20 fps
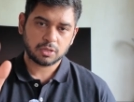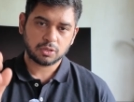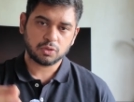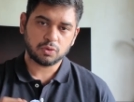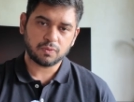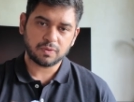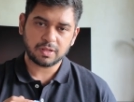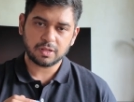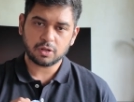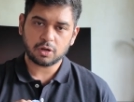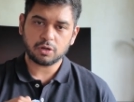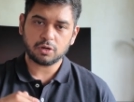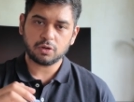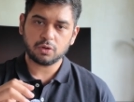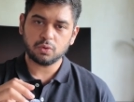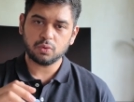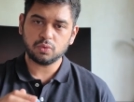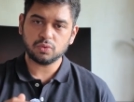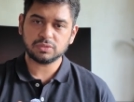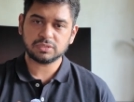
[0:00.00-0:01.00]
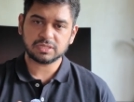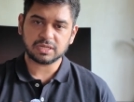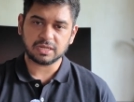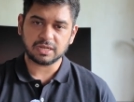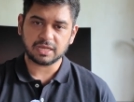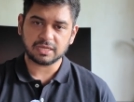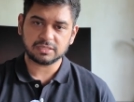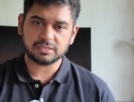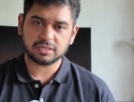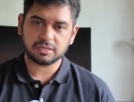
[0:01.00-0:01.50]
you will not lose
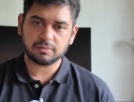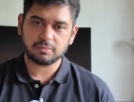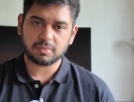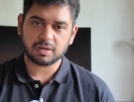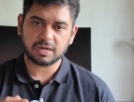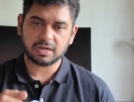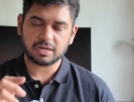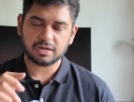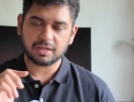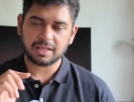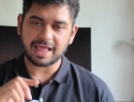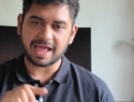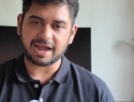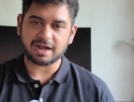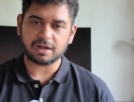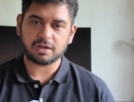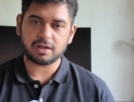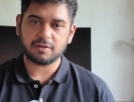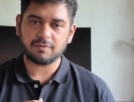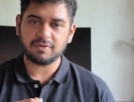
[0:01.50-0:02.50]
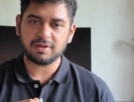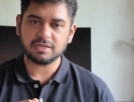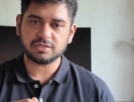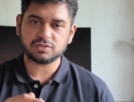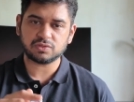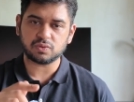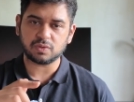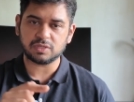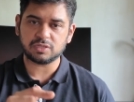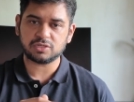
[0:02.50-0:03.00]
connection, but it will actively
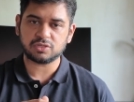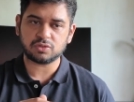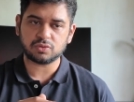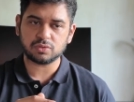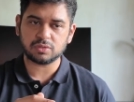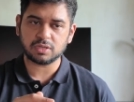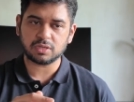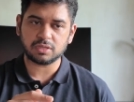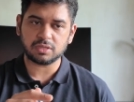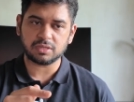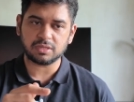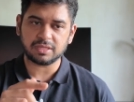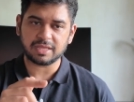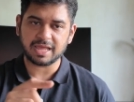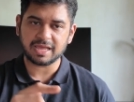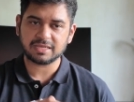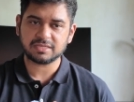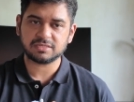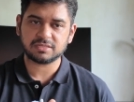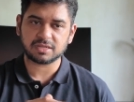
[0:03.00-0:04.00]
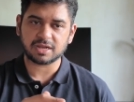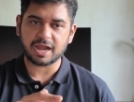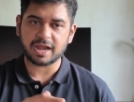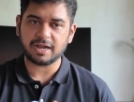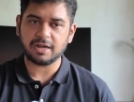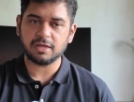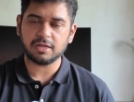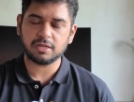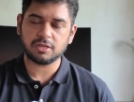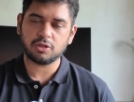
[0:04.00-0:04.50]
switch to the next
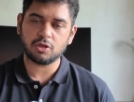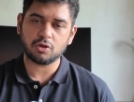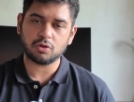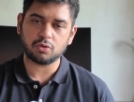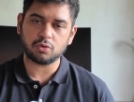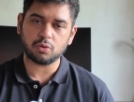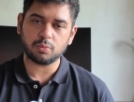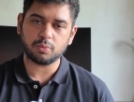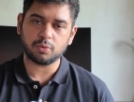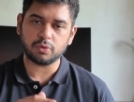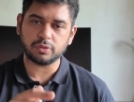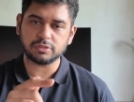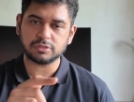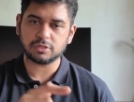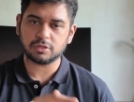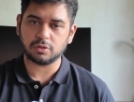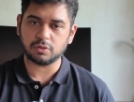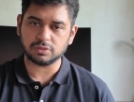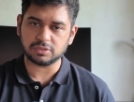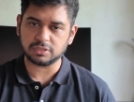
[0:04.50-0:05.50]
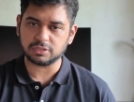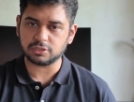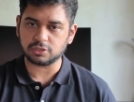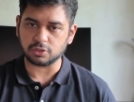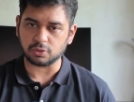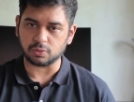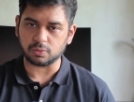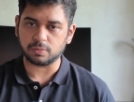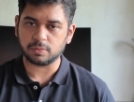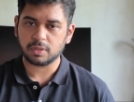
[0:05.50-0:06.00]
rider in your group who is closest
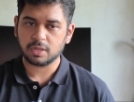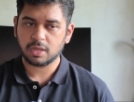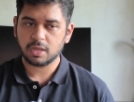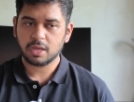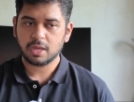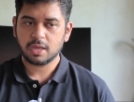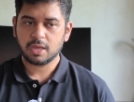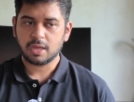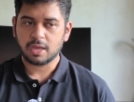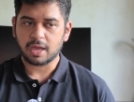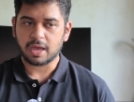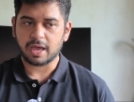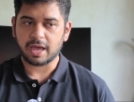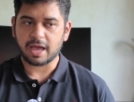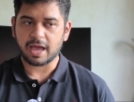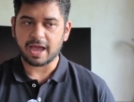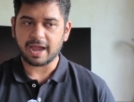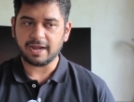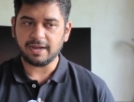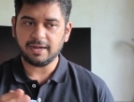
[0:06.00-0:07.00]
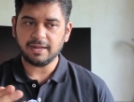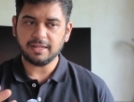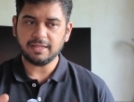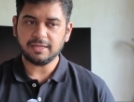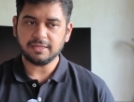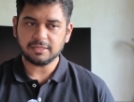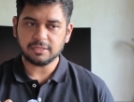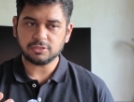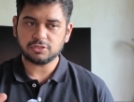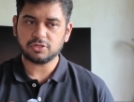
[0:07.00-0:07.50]
to you.
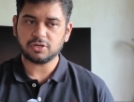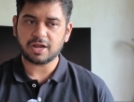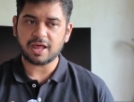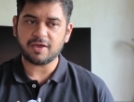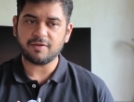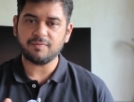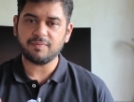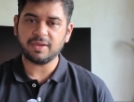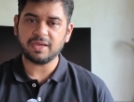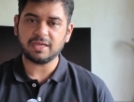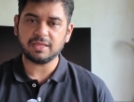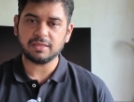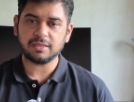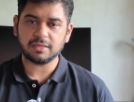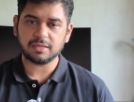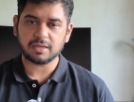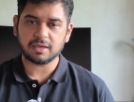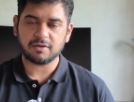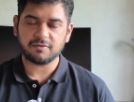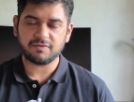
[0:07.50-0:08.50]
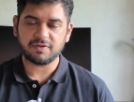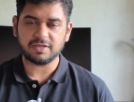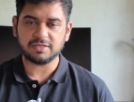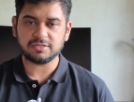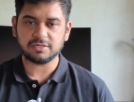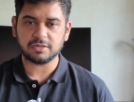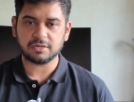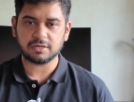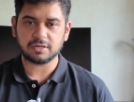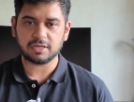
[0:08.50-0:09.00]
Ideally, this should have been a
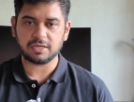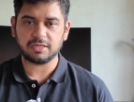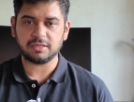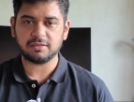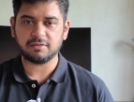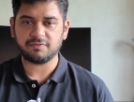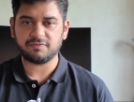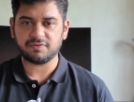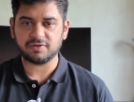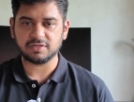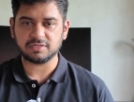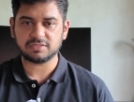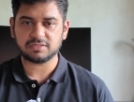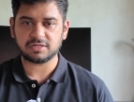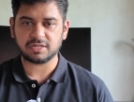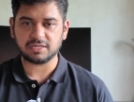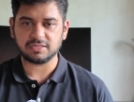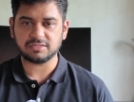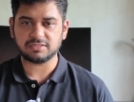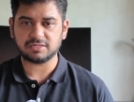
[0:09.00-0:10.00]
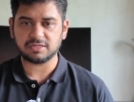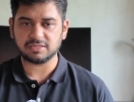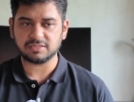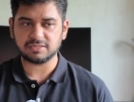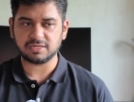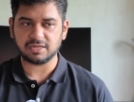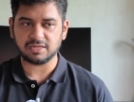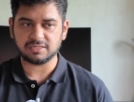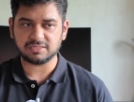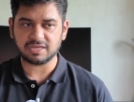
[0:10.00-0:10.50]
feature in the first
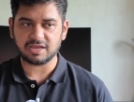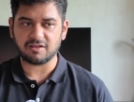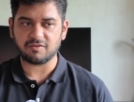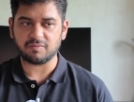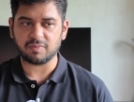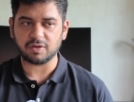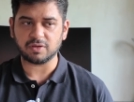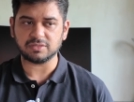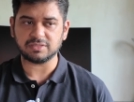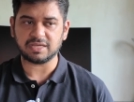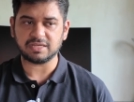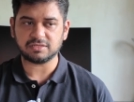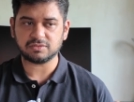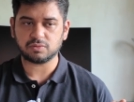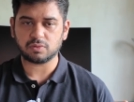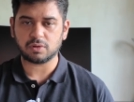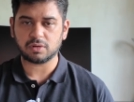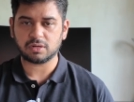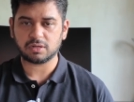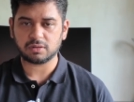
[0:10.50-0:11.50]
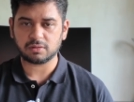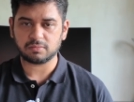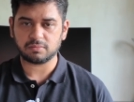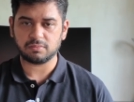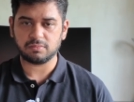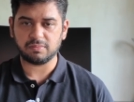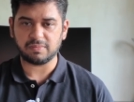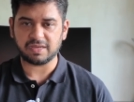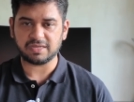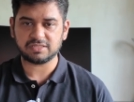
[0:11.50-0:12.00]
instance itself, because that's what
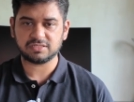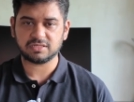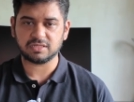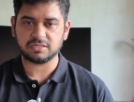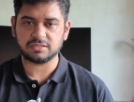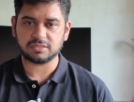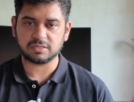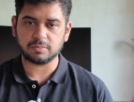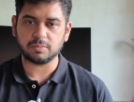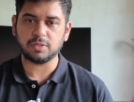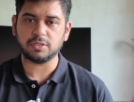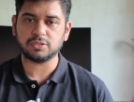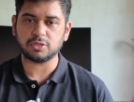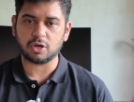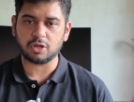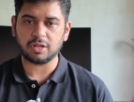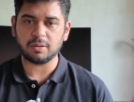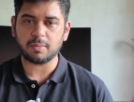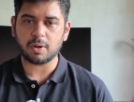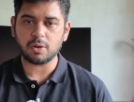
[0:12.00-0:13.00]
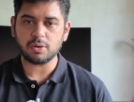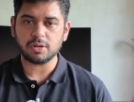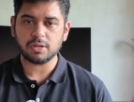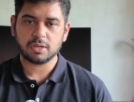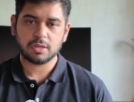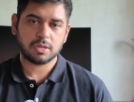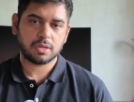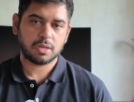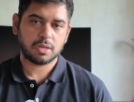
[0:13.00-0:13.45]
mesh system is all about.